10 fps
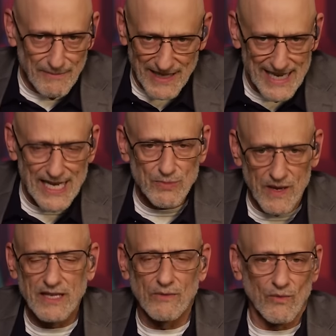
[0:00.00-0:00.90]
But he has
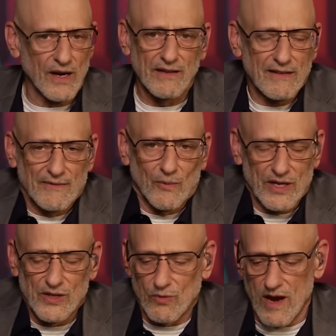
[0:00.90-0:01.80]
been one
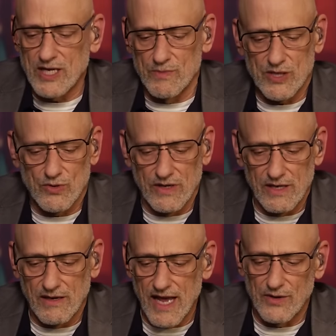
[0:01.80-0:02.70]
of the greatest
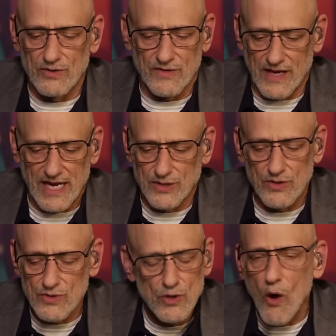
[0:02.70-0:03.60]
mystery editors of the age.
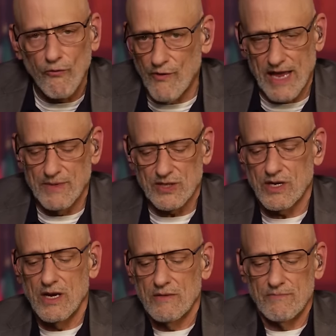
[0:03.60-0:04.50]
There's no famous
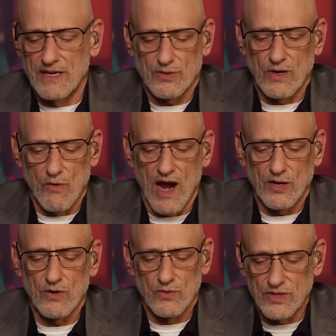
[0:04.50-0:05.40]
mystery
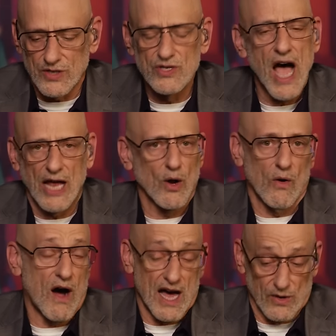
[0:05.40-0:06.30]
writer who does not
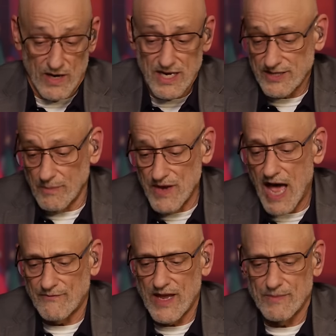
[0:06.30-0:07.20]
owe Otto, and some
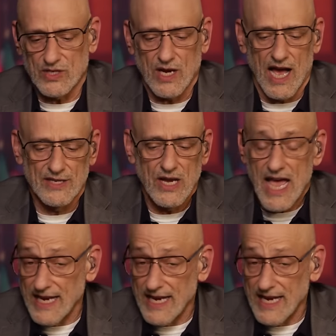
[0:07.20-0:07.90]
not famous guys.